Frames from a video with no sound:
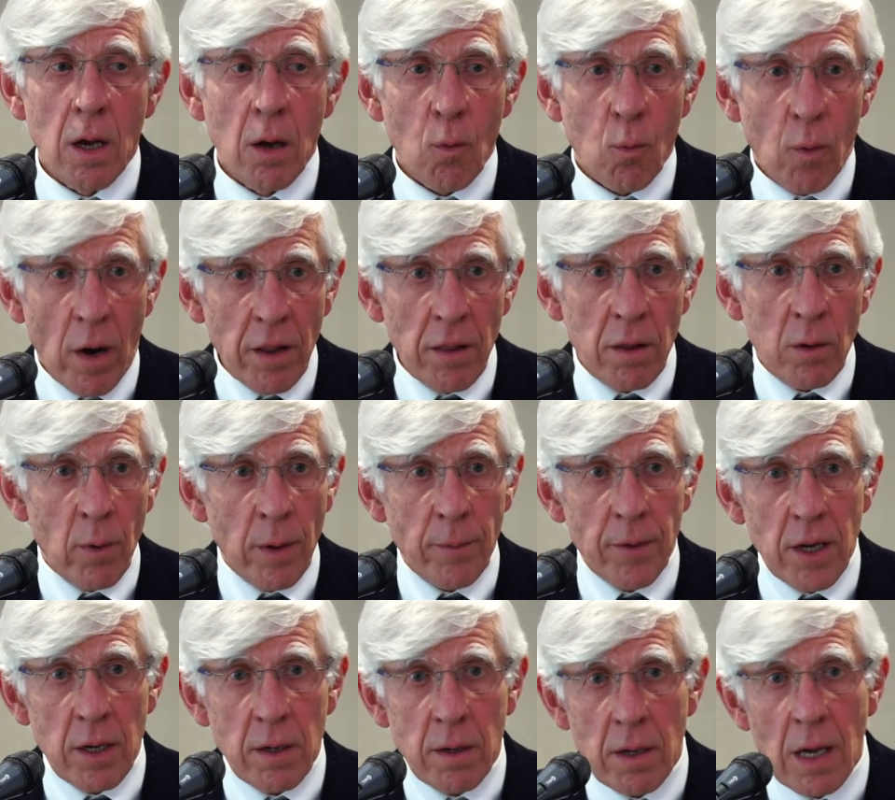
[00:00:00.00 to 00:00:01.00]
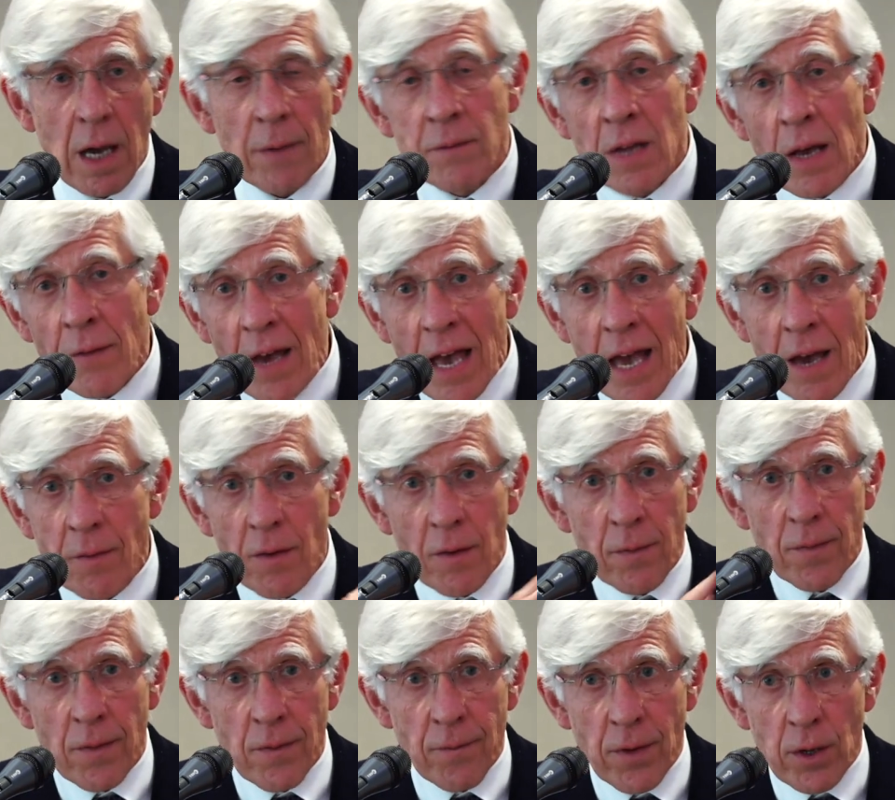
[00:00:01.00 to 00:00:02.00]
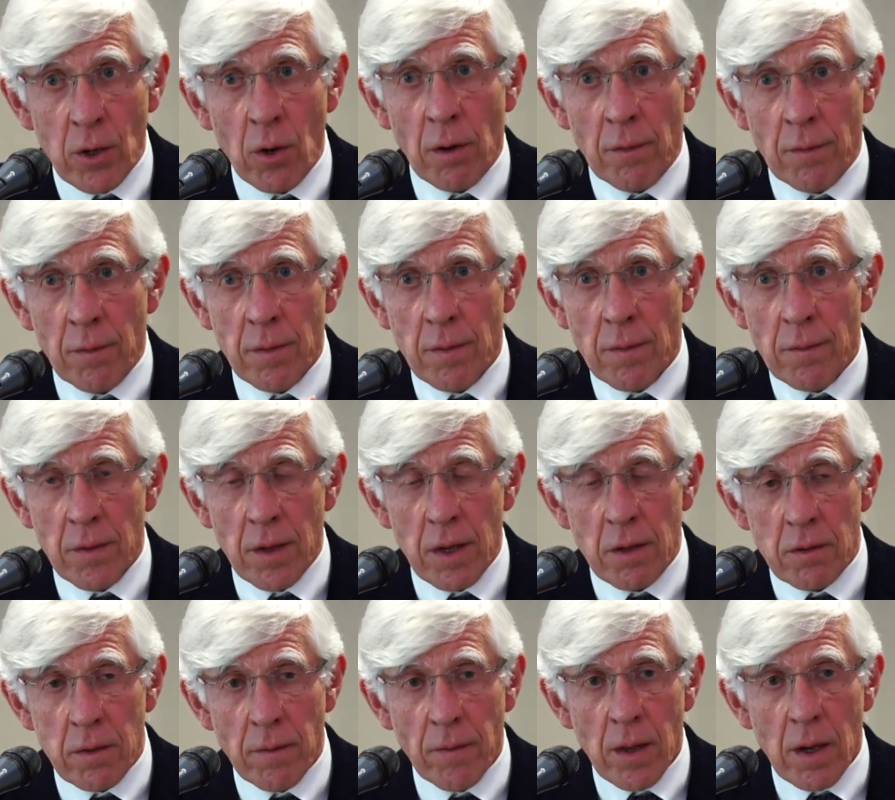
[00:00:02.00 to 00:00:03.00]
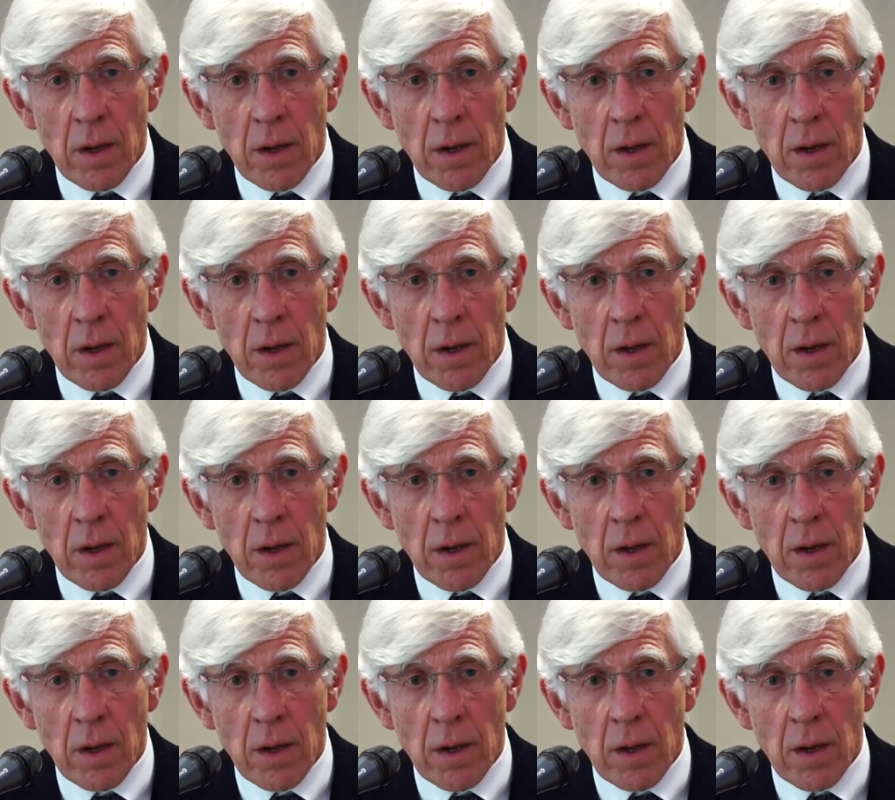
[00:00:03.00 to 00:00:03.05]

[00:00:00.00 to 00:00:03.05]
One of the women, I've never ever forgotten this,